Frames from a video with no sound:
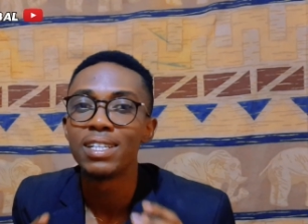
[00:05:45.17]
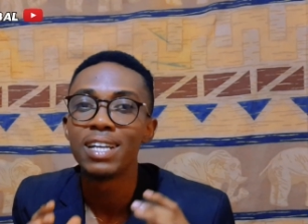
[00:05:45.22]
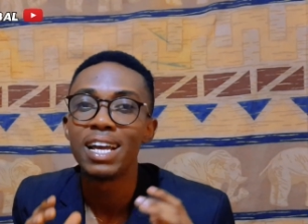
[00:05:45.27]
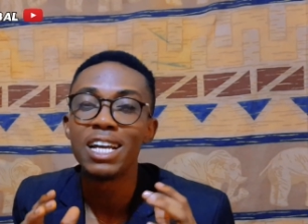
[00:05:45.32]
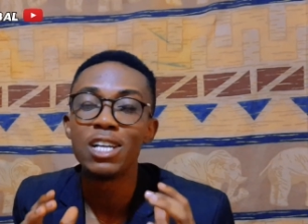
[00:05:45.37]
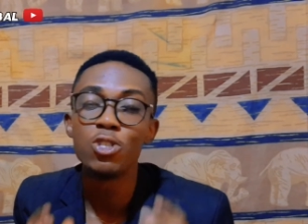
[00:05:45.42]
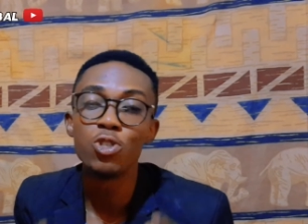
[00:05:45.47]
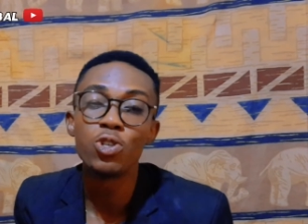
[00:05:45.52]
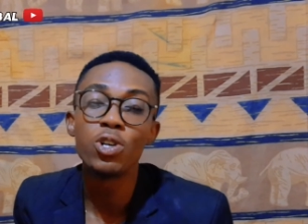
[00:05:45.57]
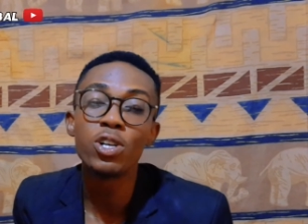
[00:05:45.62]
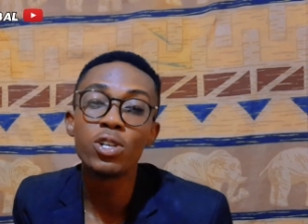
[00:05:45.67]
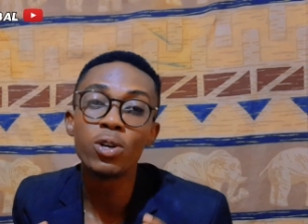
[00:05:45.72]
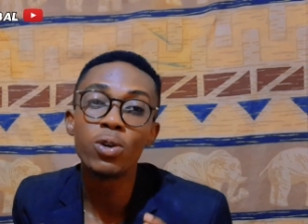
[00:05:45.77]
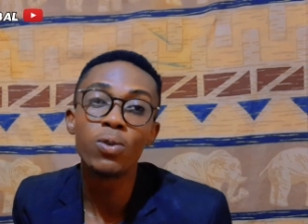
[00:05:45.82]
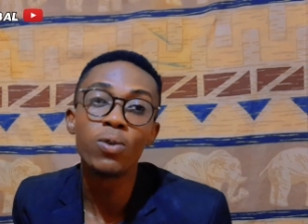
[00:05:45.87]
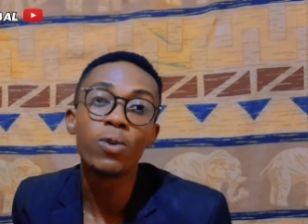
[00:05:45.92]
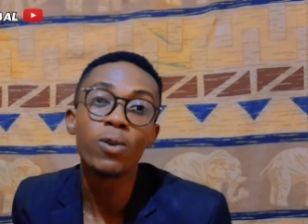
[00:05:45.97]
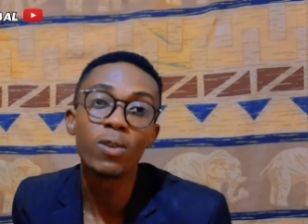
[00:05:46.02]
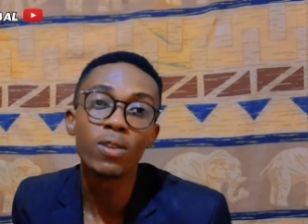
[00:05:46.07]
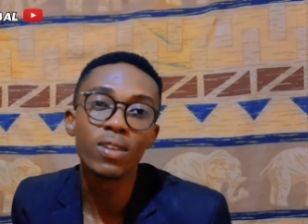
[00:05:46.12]
Enjoy your
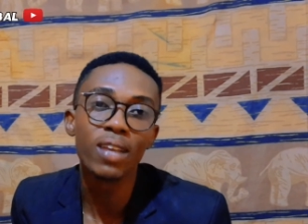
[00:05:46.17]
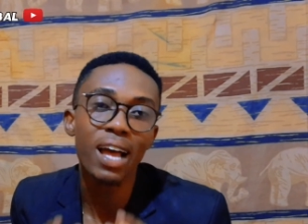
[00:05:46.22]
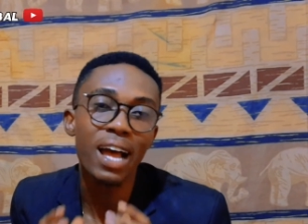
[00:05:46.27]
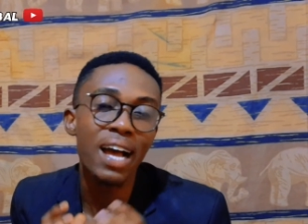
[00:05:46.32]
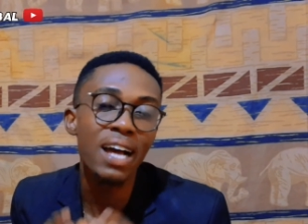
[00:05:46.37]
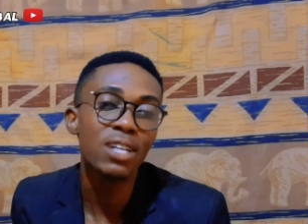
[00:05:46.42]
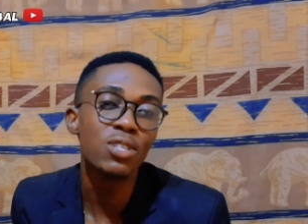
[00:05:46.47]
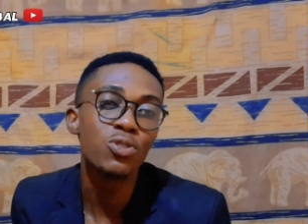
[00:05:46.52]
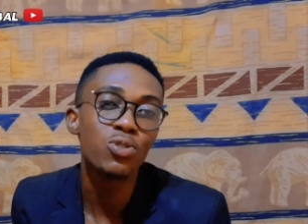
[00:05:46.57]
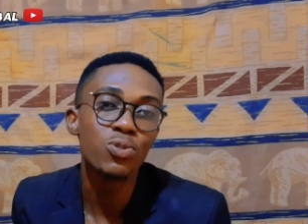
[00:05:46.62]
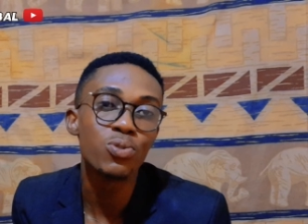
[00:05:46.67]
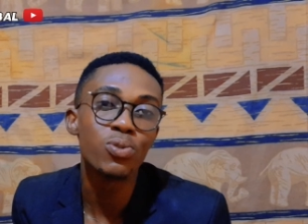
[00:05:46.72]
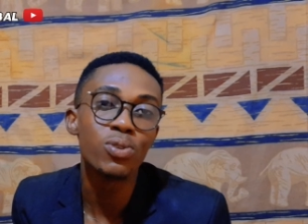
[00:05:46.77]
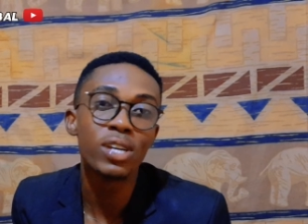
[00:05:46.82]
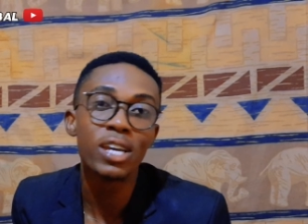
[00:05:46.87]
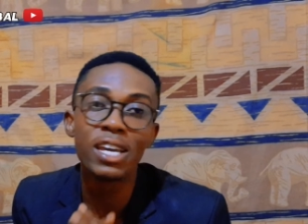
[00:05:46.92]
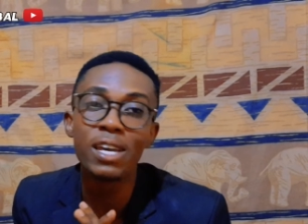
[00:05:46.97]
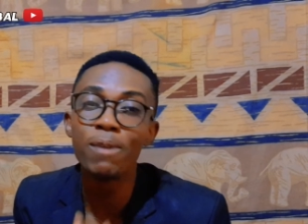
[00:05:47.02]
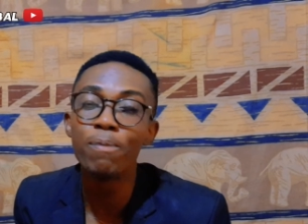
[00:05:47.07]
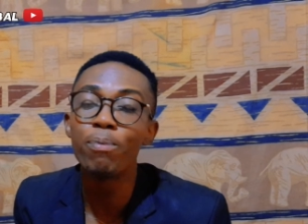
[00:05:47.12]
growth as you
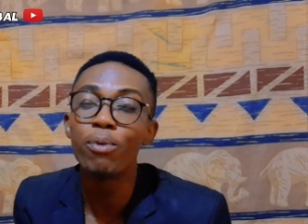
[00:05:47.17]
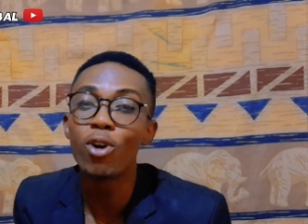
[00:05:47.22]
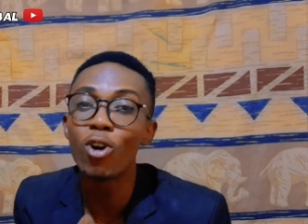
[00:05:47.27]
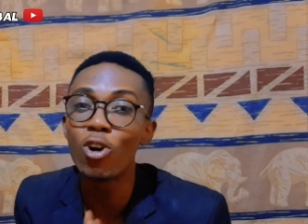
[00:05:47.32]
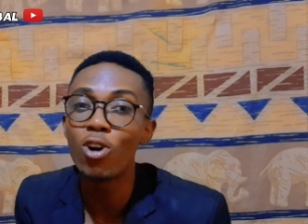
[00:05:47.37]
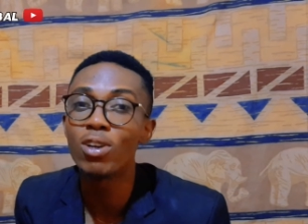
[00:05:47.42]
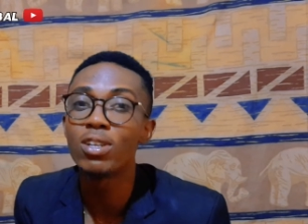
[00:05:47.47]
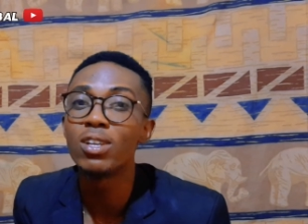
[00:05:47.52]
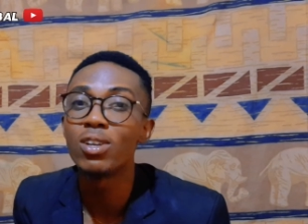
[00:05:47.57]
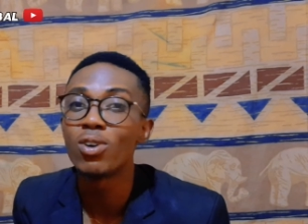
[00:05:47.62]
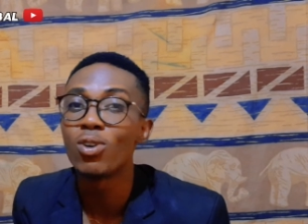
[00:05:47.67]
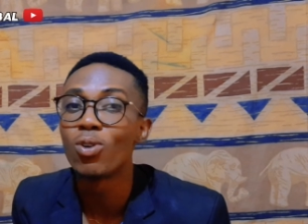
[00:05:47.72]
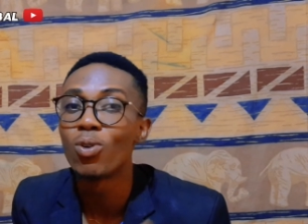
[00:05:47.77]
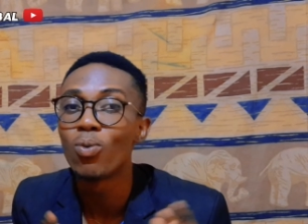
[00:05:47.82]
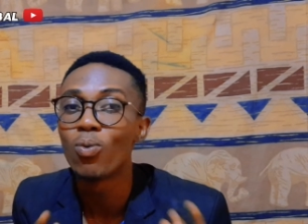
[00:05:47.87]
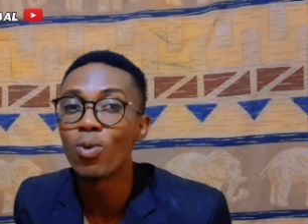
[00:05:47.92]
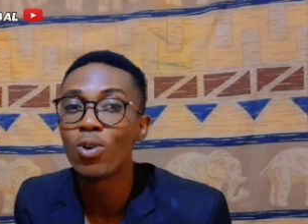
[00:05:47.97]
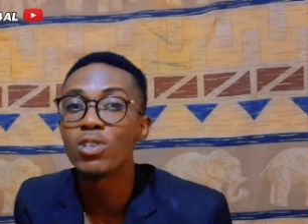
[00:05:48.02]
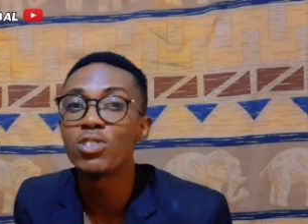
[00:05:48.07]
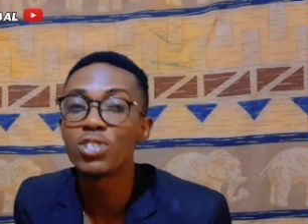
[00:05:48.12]
keep on
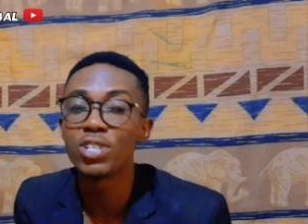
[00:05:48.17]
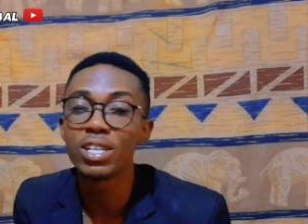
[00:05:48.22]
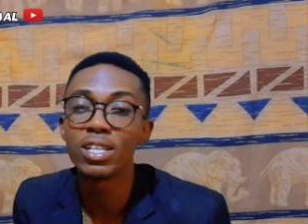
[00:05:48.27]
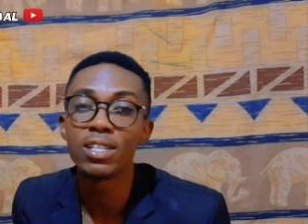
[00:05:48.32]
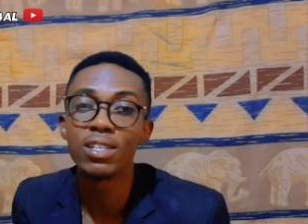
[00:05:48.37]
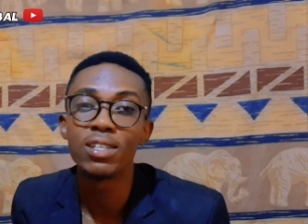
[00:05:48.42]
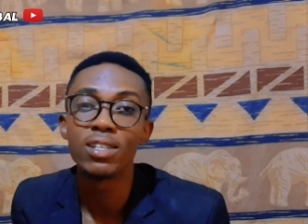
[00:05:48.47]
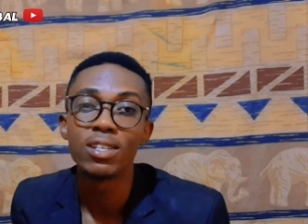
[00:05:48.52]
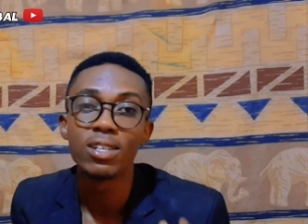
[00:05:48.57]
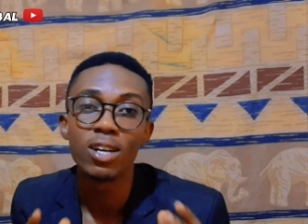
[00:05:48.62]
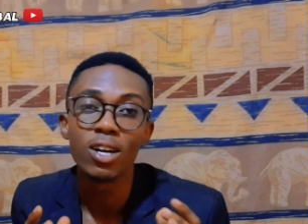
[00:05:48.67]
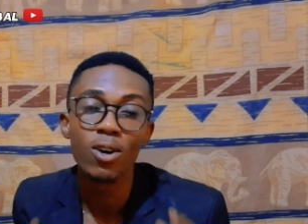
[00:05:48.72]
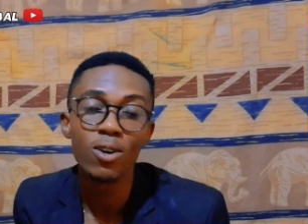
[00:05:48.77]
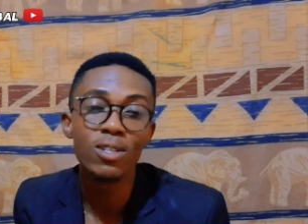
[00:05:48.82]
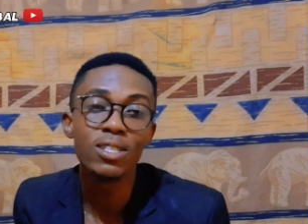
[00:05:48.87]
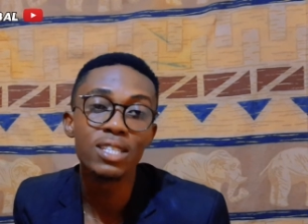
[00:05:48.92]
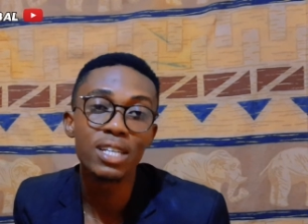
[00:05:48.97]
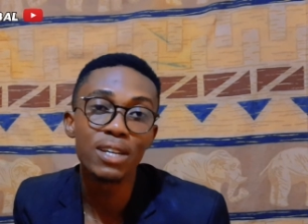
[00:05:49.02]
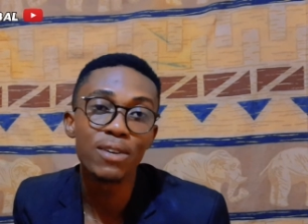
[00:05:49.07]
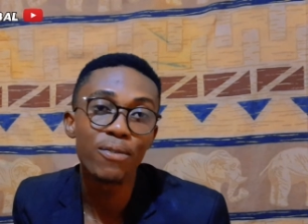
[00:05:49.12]
watching
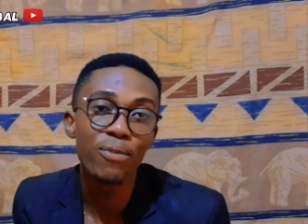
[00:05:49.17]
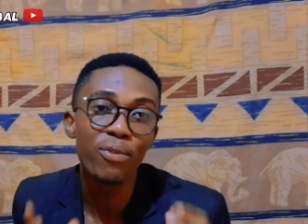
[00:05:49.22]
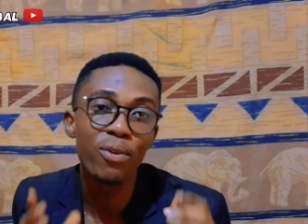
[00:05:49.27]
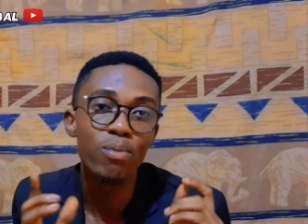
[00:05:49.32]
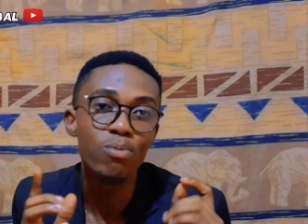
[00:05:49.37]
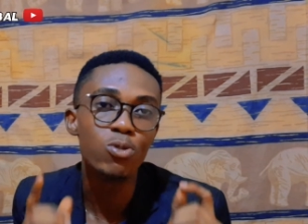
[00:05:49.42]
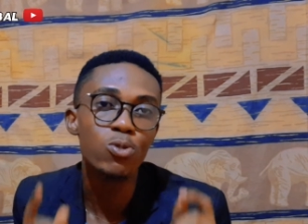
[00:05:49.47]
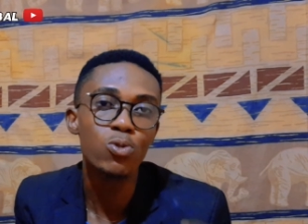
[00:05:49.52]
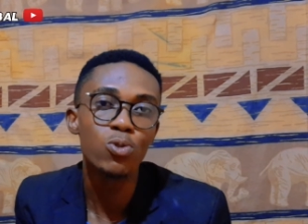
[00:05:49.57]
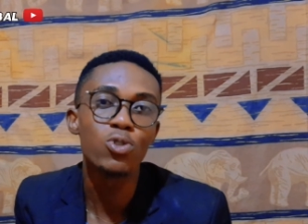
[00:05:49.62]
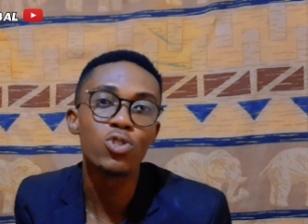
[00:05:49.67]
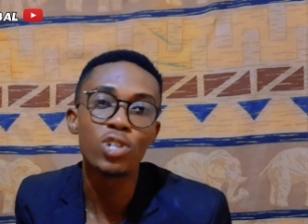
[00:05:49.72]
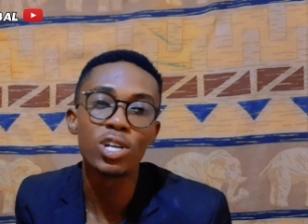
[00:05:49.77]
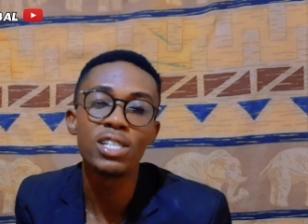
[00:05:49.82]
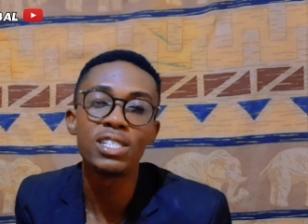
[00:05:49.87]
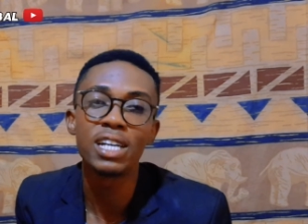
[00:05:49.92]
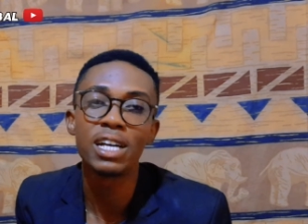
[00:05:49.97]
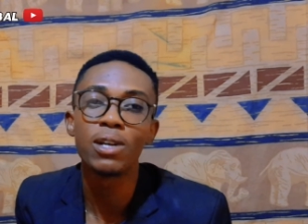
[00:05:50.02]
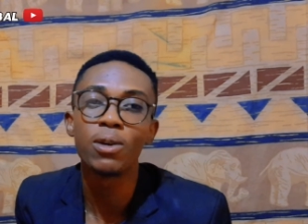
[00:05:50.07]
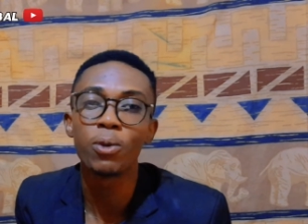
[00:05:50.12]
content from Social
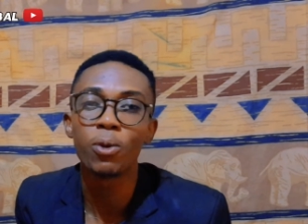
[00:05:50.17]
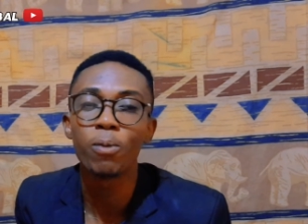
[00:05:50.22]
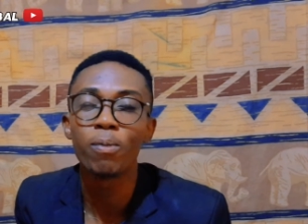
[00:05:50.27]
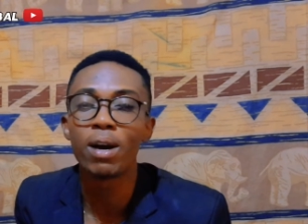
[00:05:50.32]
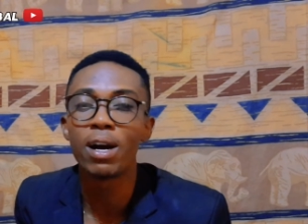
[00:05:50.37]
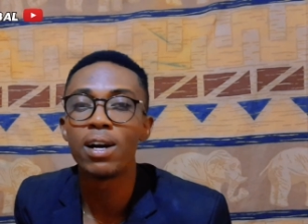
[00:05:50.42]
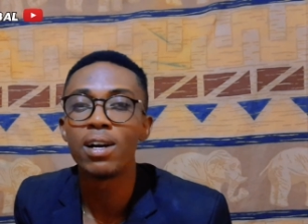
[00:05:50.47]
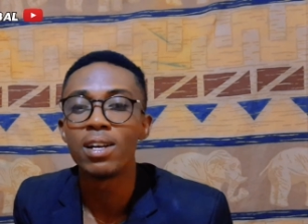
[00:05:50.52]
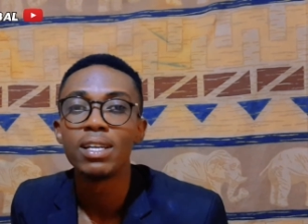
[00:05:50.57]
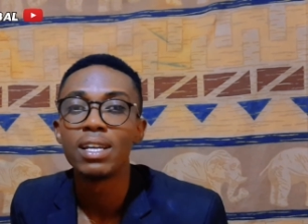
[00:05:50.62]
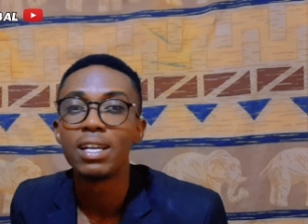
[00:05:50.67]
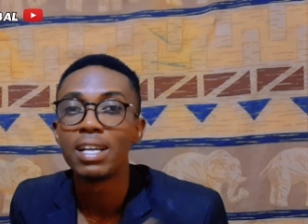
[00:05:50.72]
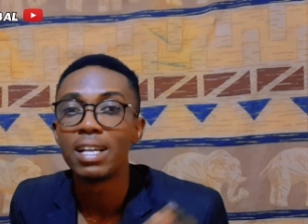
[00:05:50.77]
Giant Global.